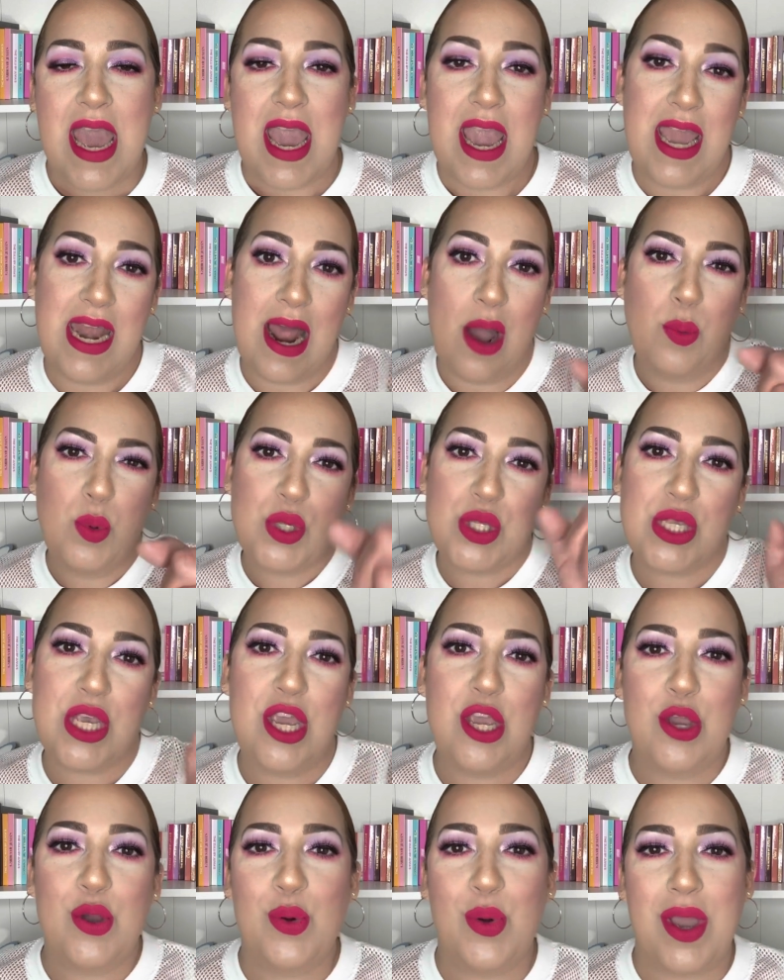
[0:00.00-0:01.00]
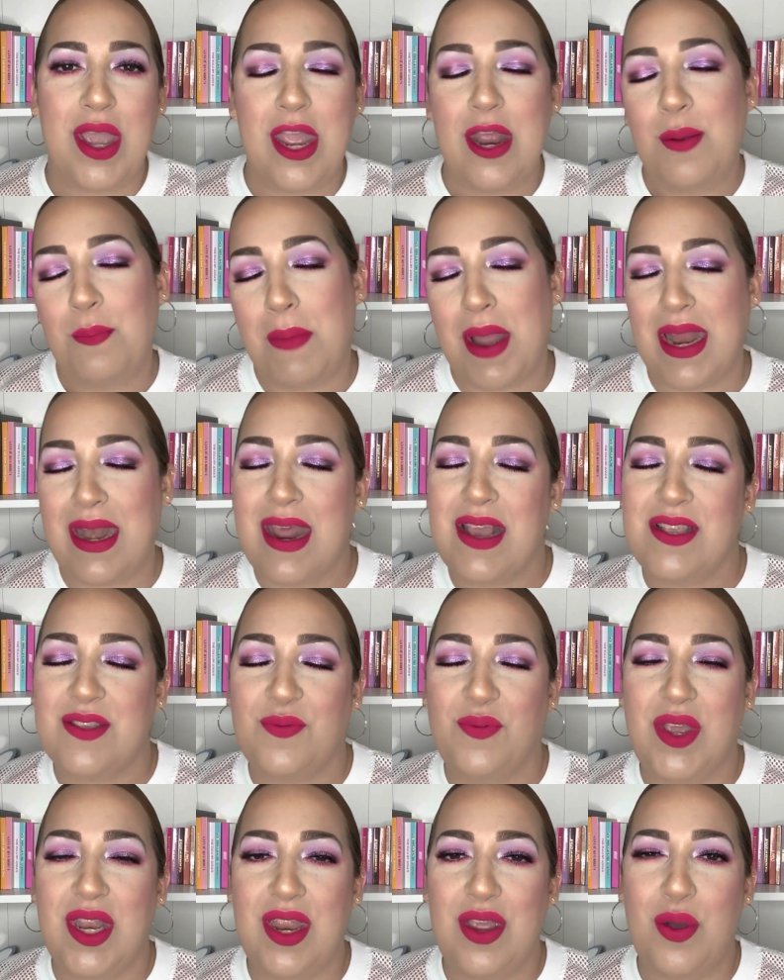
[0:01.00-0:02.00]
And I will see you in my next
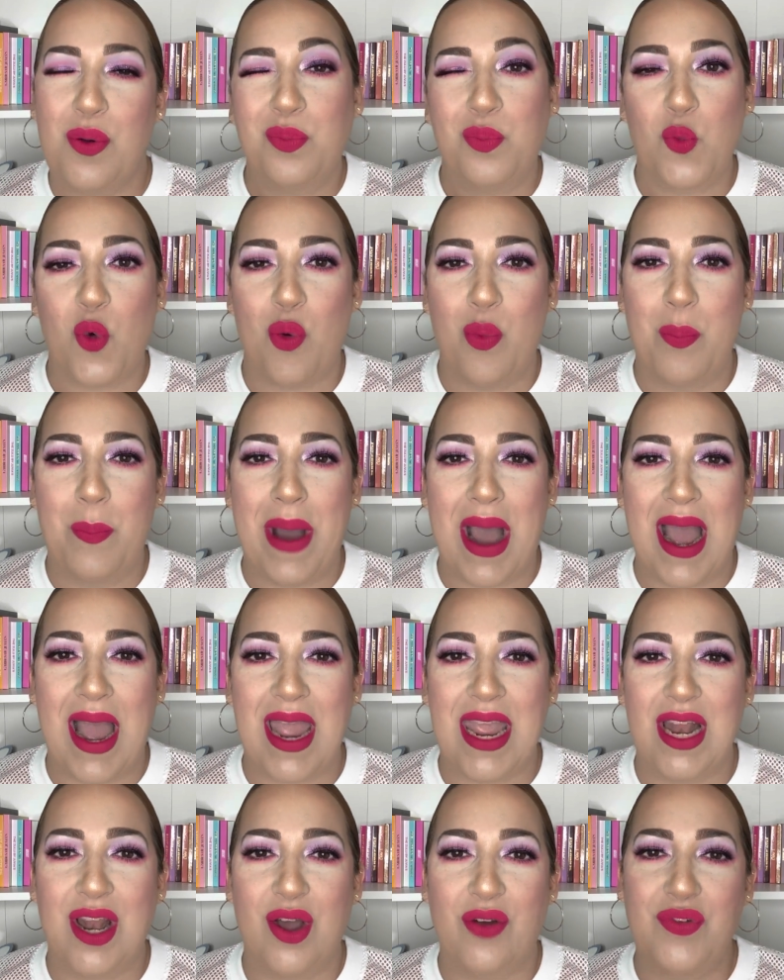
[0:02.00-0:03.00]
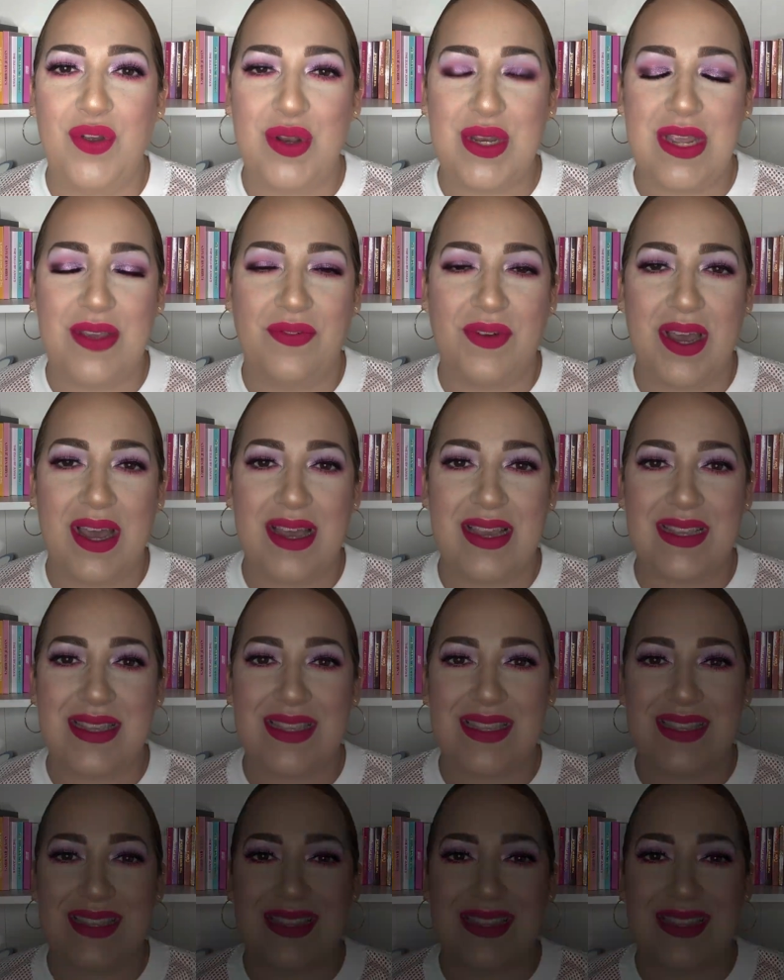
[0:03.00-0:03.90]
video. Bye. Love you, divas.